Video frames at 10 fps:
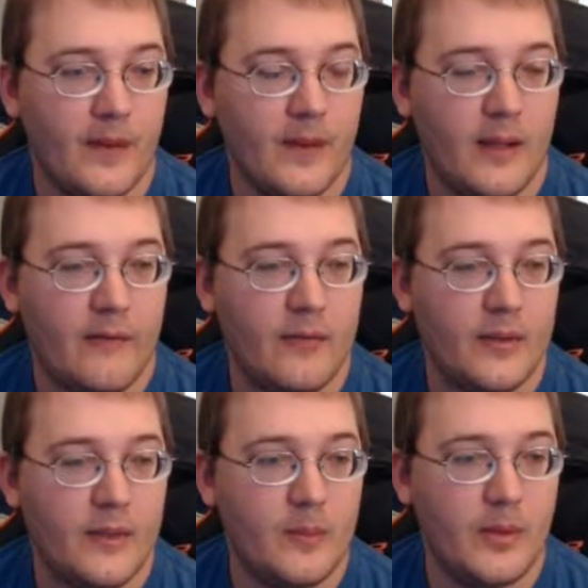
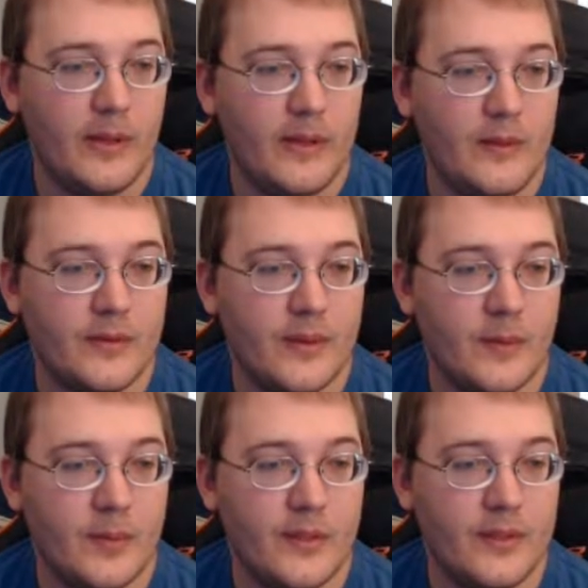Every players
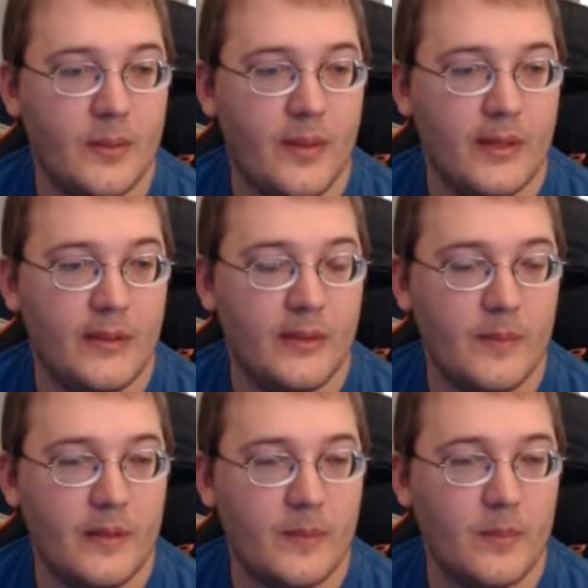that participate in
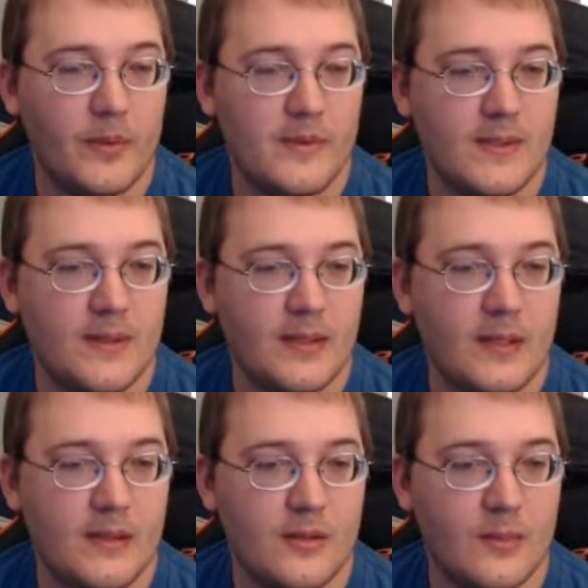Mythic Plus season
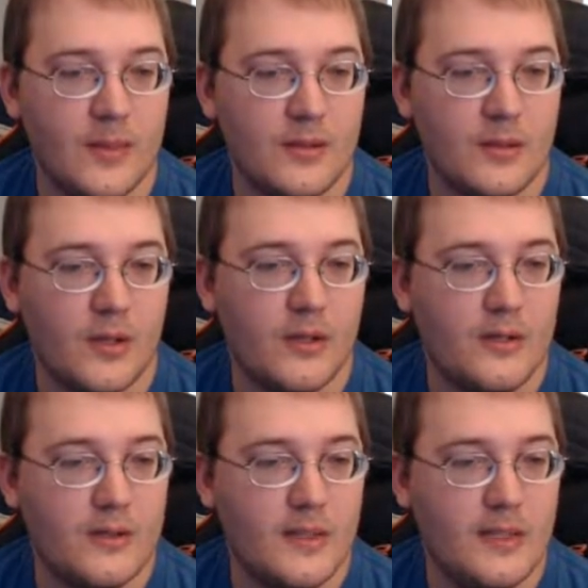get a special
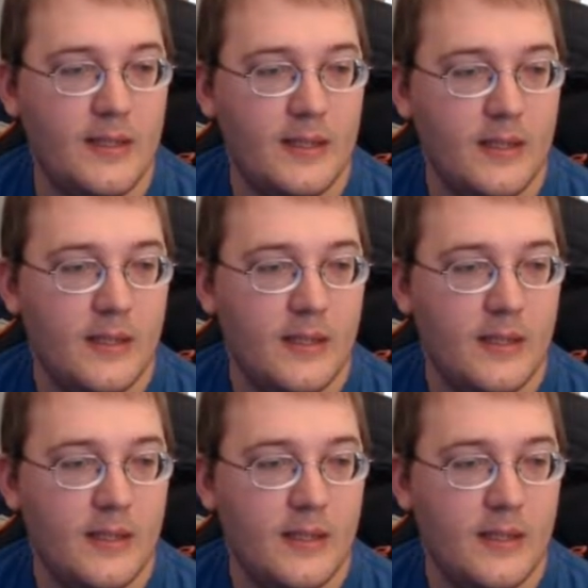currency.